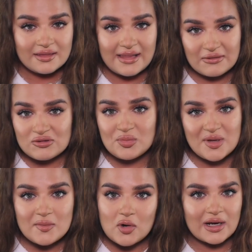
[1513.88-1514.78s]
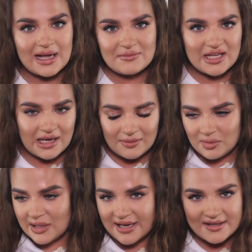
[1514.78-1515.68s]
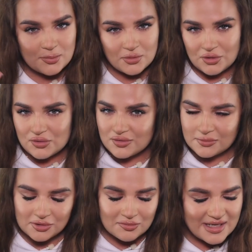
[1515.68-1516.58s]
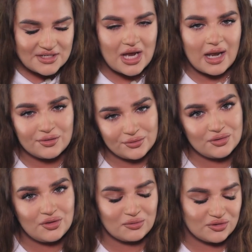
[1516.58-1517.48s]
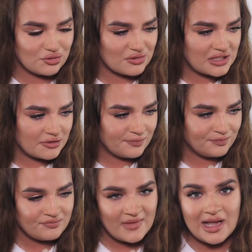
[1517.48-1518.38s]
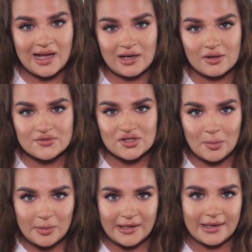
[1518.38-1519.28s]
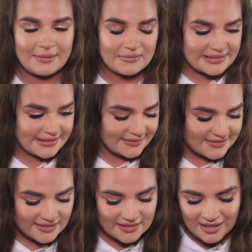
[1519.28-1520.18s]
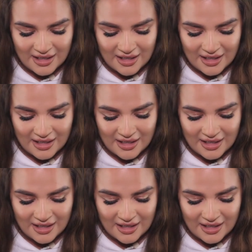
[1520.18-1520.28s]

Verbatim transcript: There will be more coming up as per usual on my channel. You know the drill. I love shopping. I'm addicted.